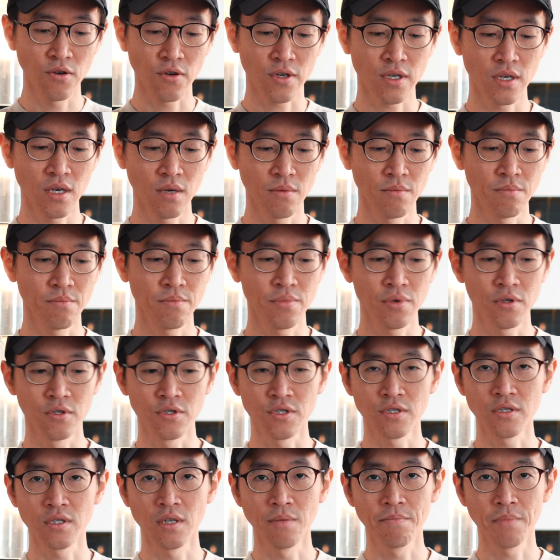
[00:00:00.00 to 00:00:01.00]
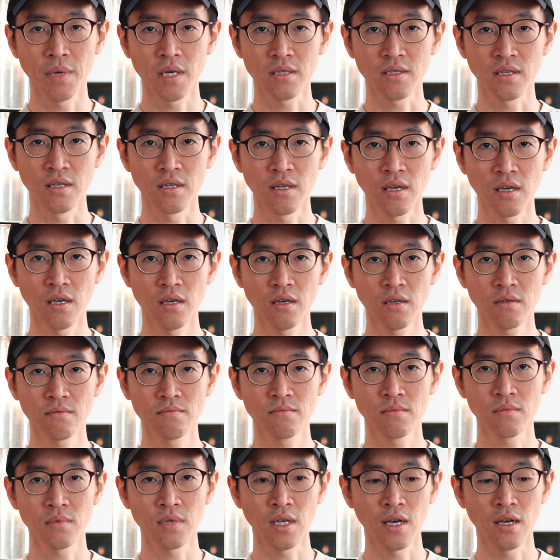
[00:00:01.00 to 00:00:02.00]
You can push the button here
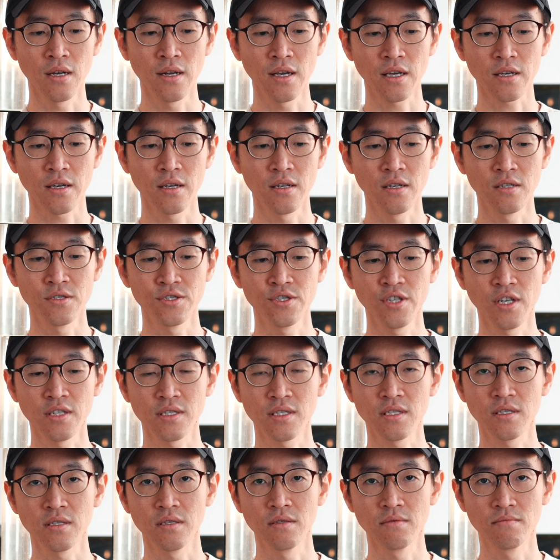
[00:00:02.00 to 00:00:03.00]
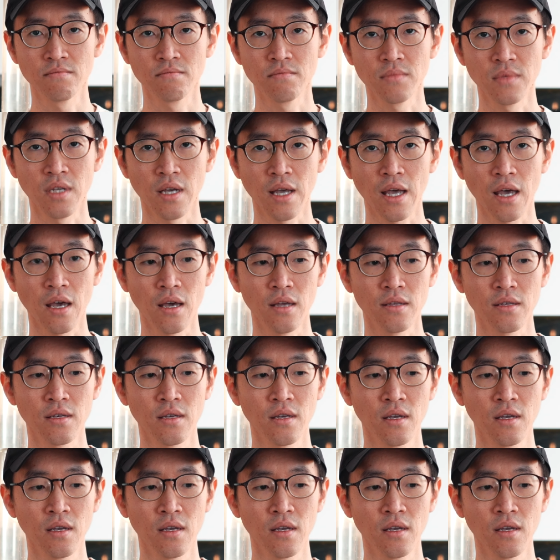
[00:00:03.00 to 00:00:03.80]
and it can adjust the head.